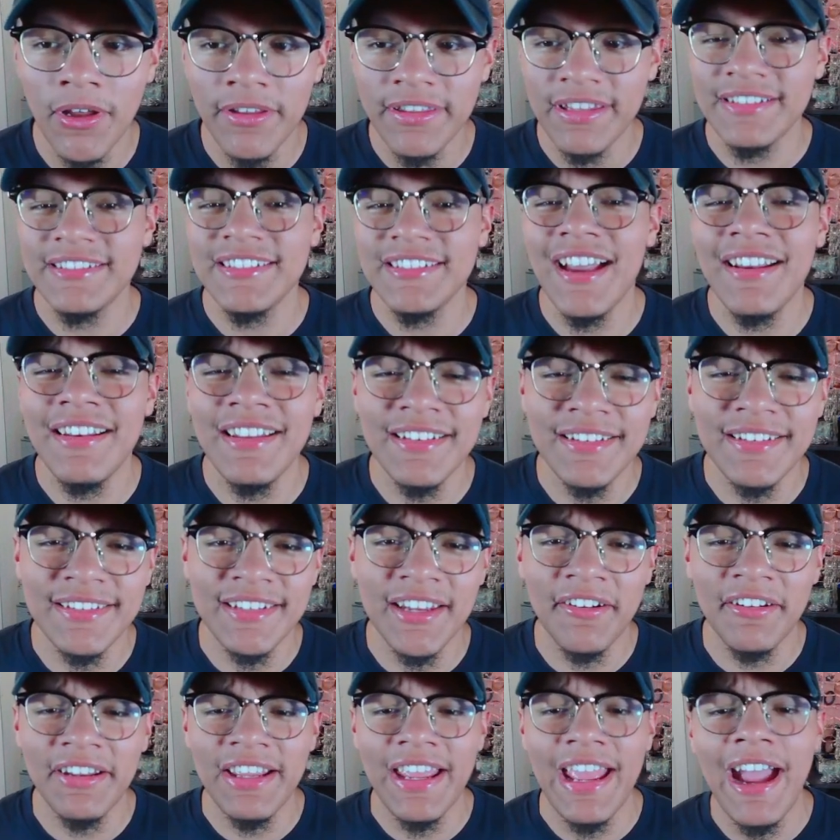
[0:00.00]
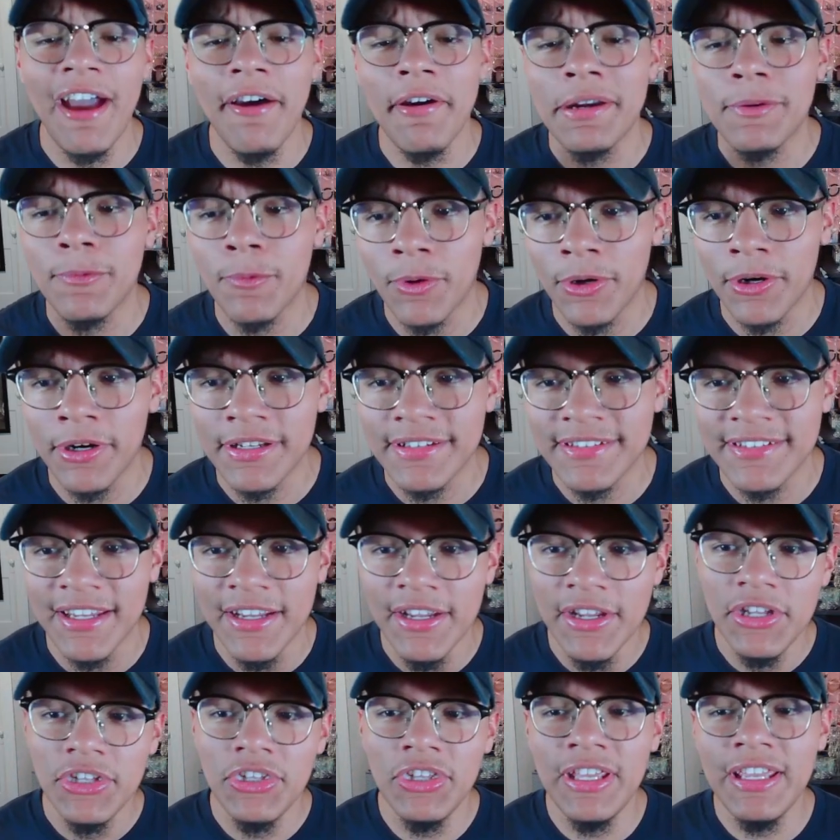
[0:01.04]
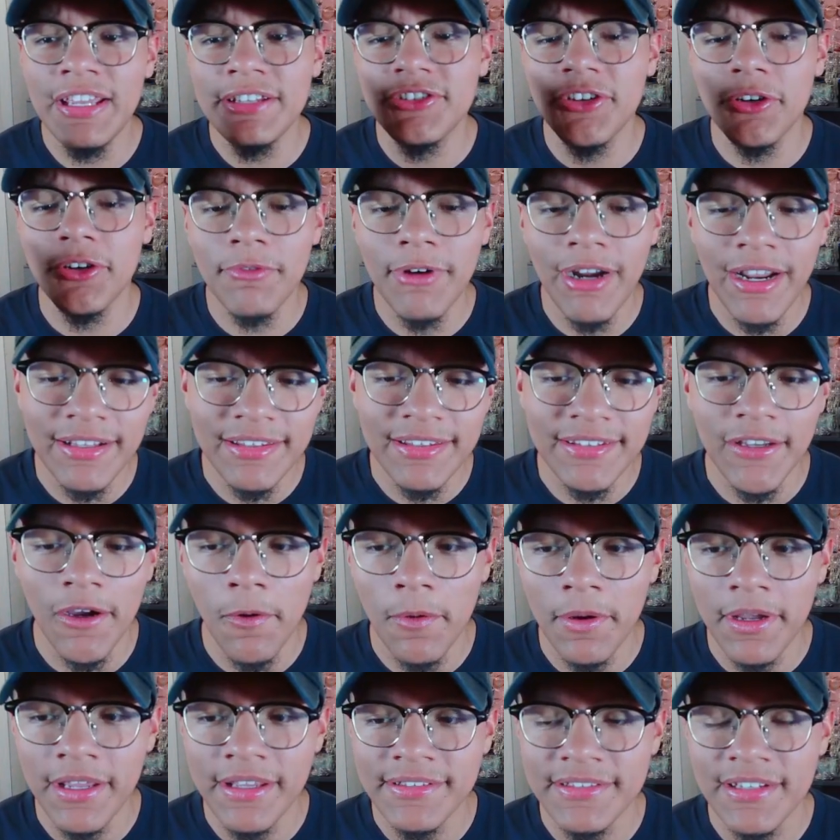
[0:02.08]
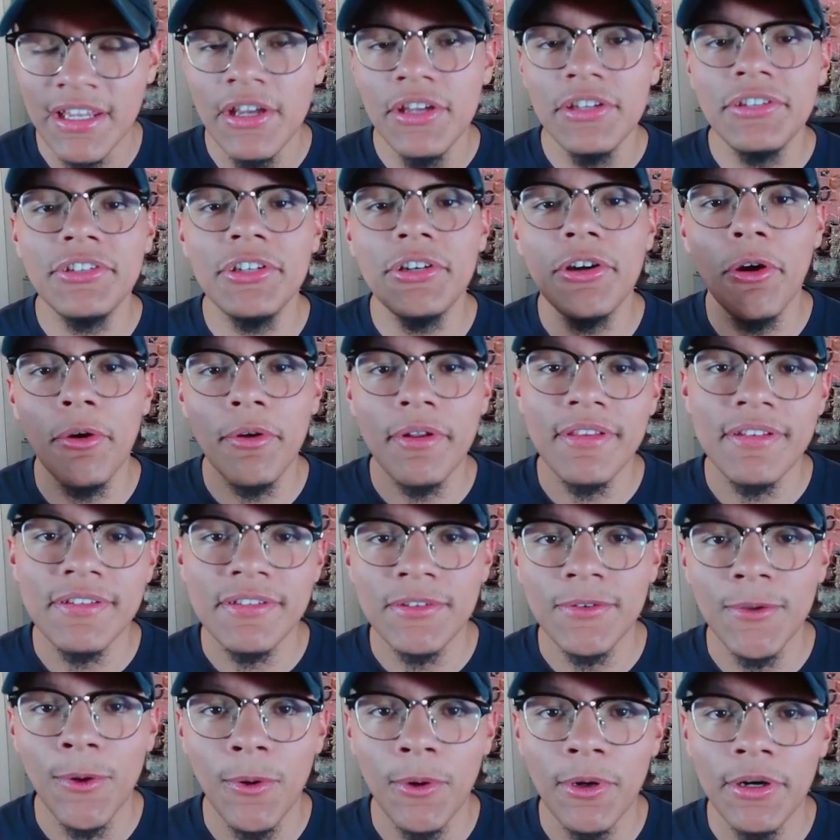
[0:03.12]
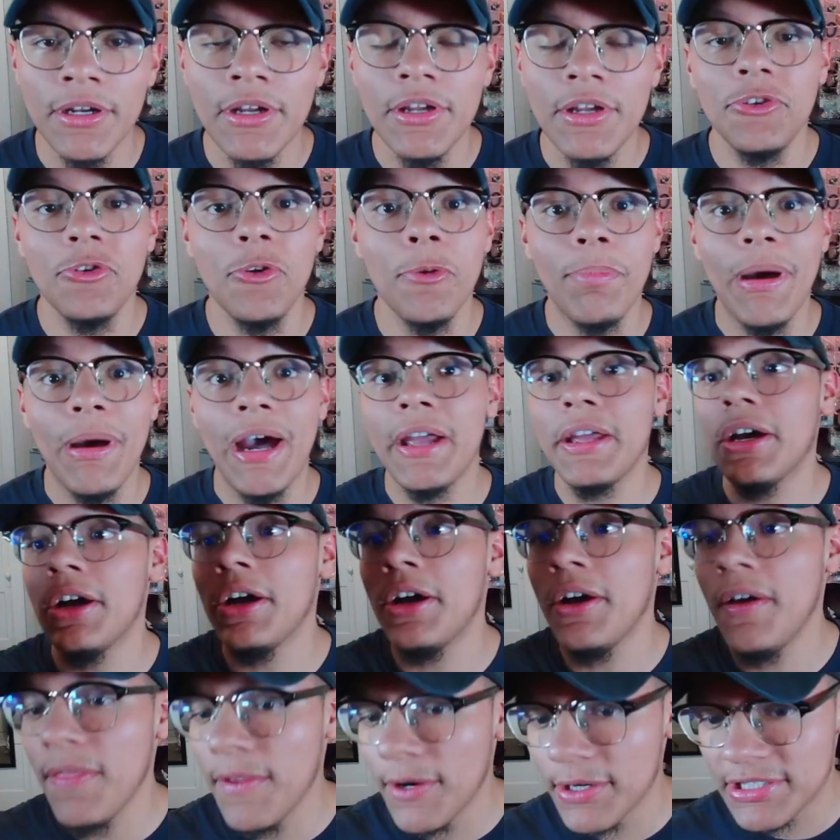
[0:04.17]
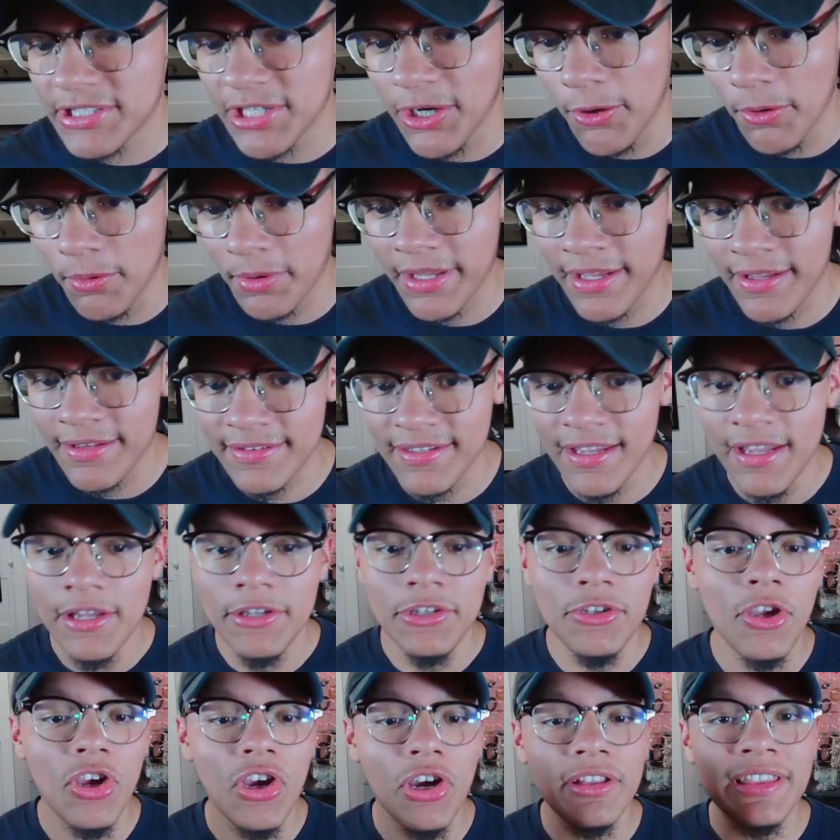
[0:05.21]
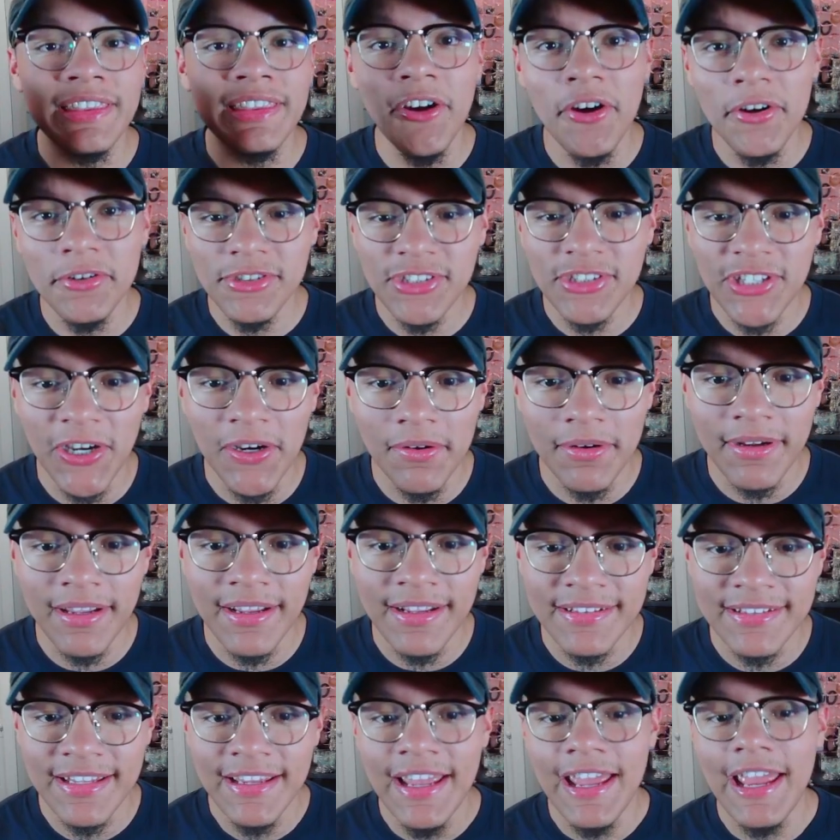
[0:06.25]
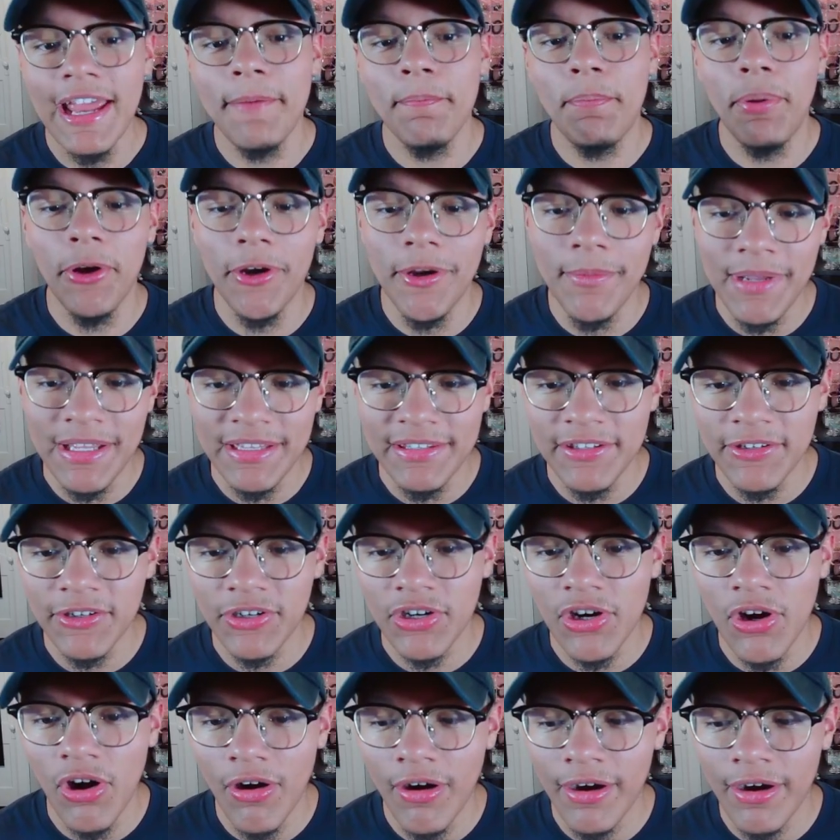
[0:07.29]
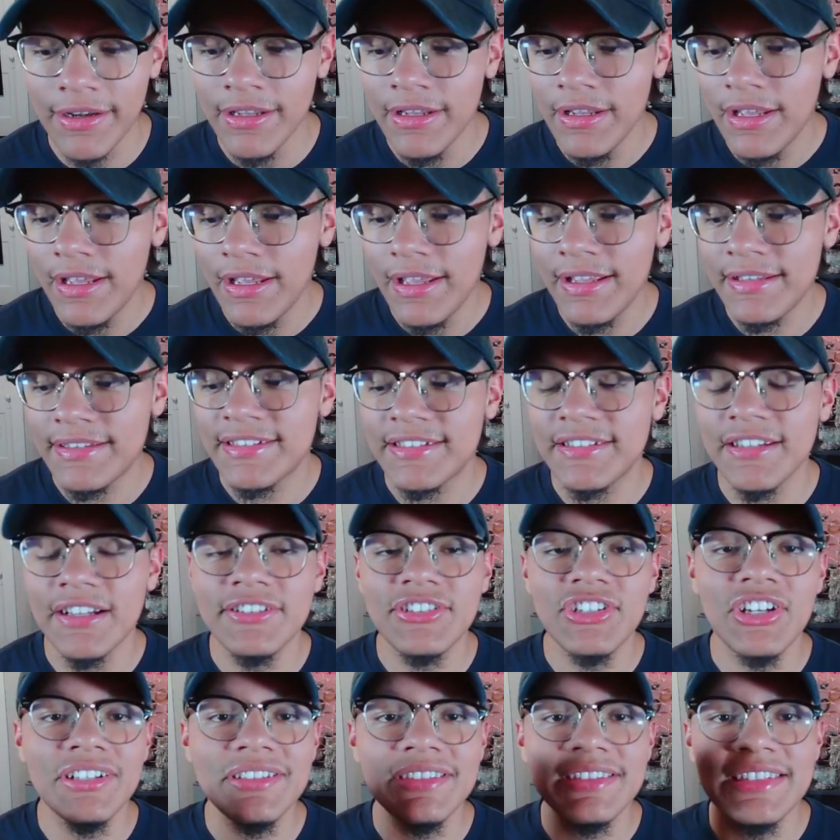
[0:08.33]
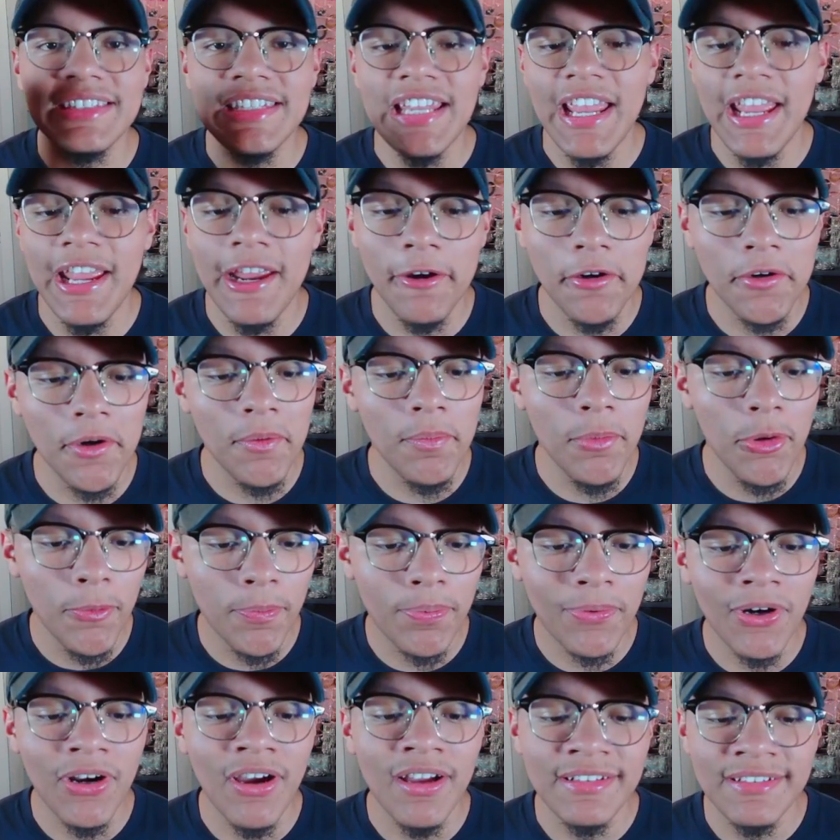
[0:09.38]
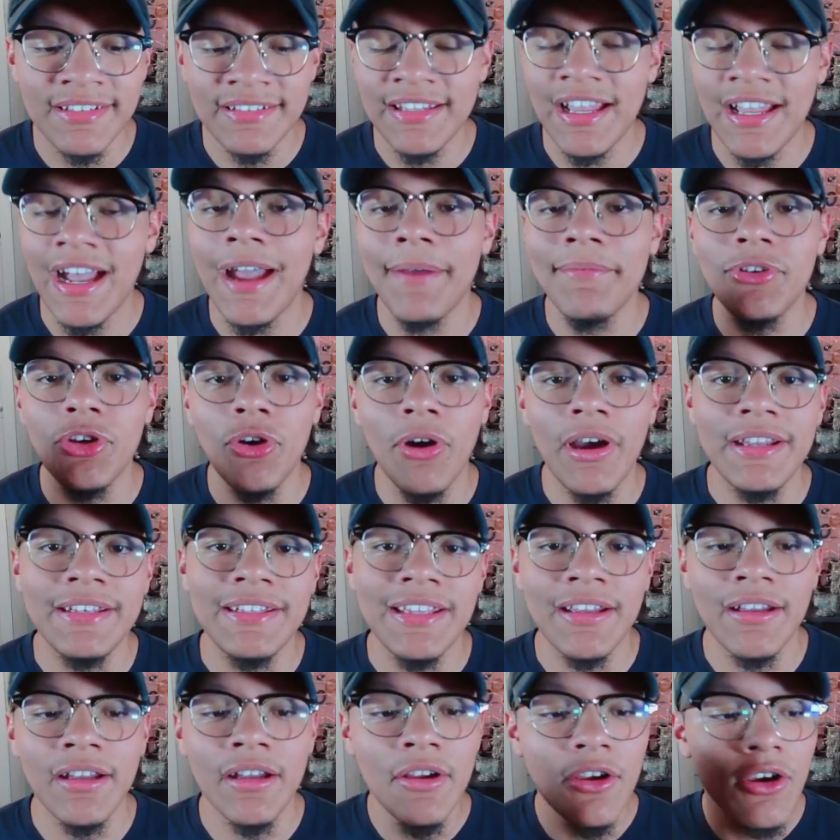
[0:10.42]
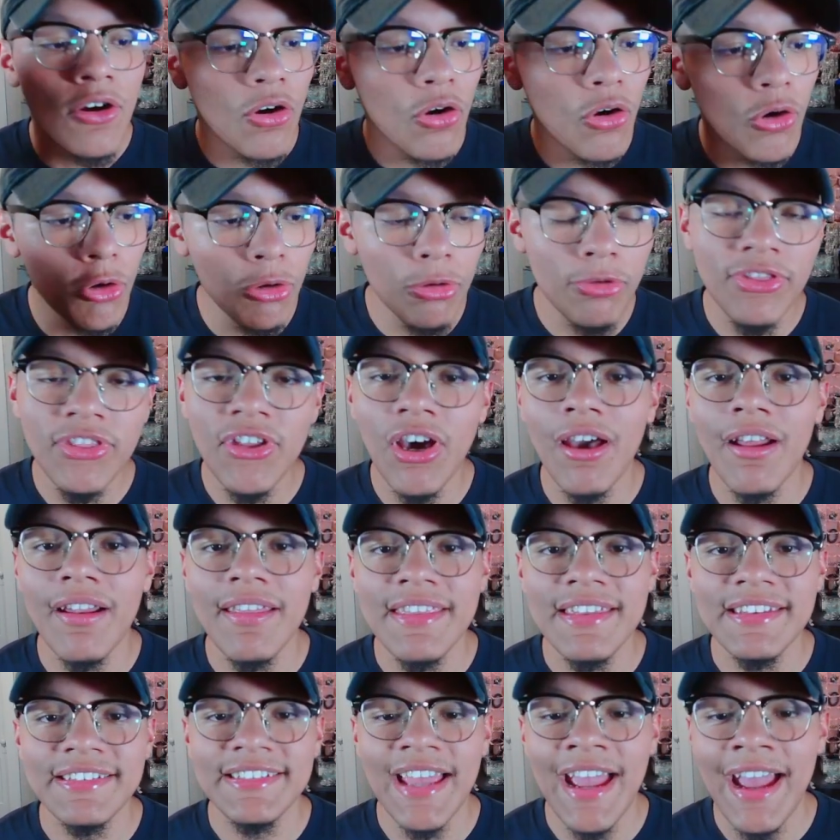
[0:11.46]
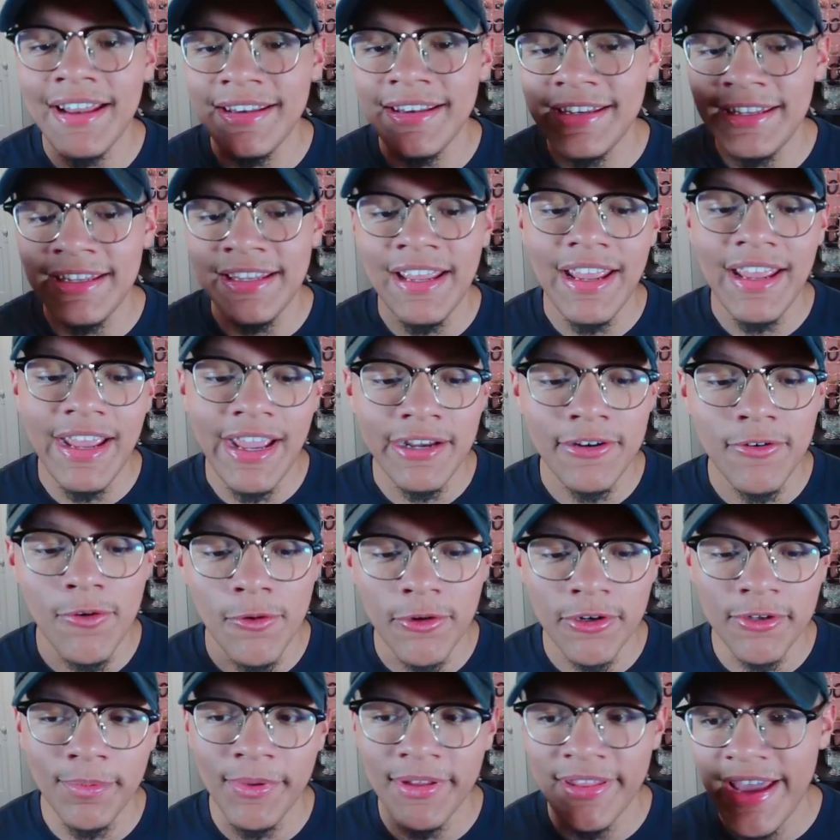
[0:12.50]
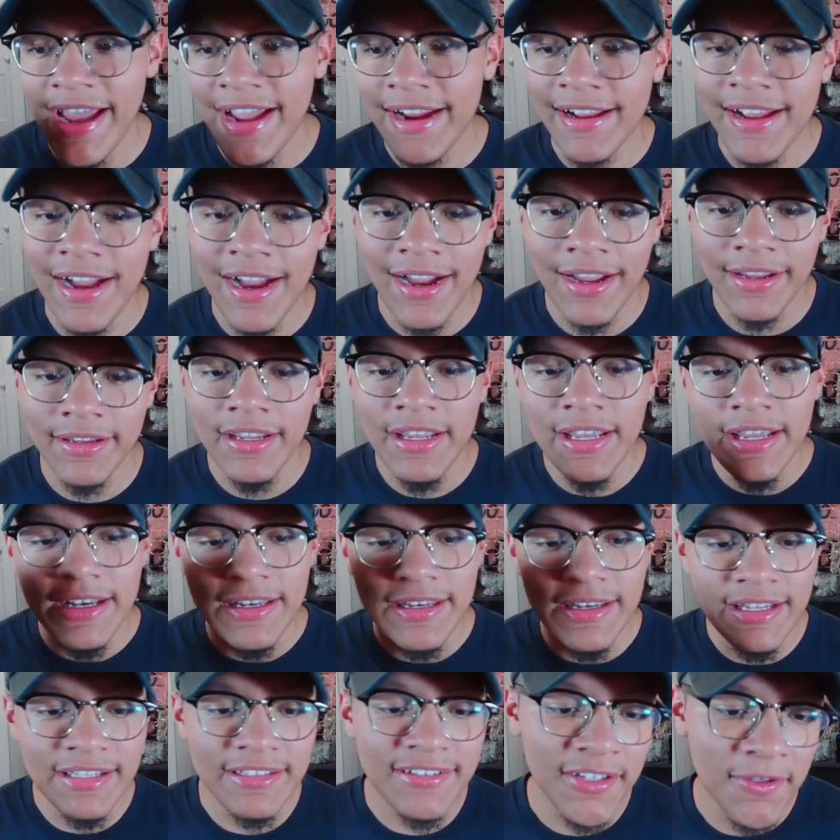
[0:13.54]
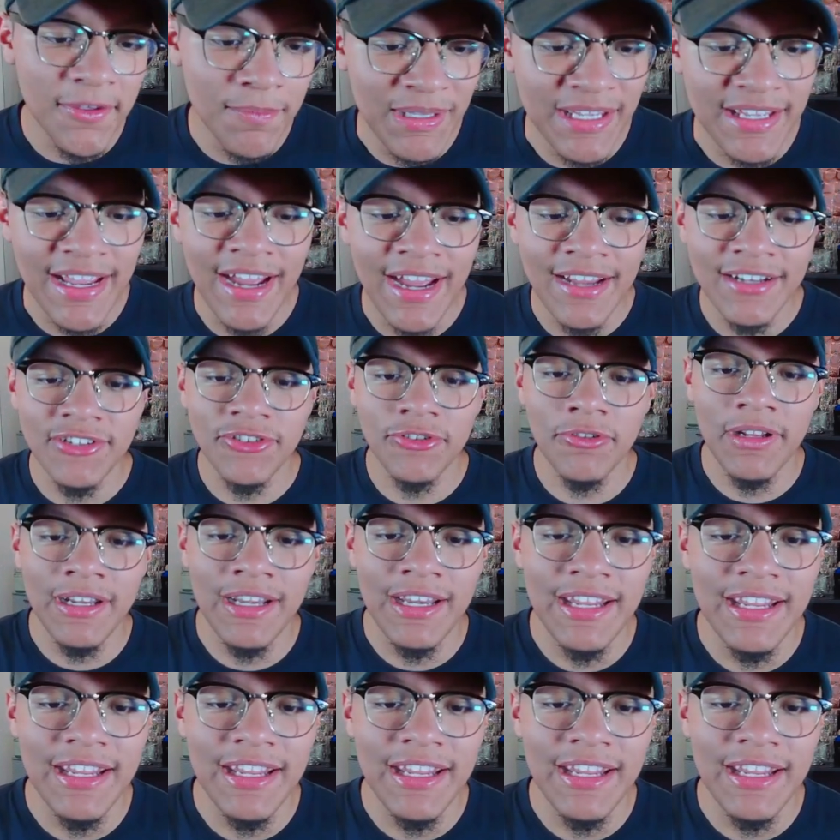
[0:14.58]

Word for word: That's not necessarily how it works you get your red tokens you go to the store you buy other tokens you get those tokens and put them into your card it's such a terrible process i have no idea who thought of this at EA headquarters, but that guy needs to be castrated.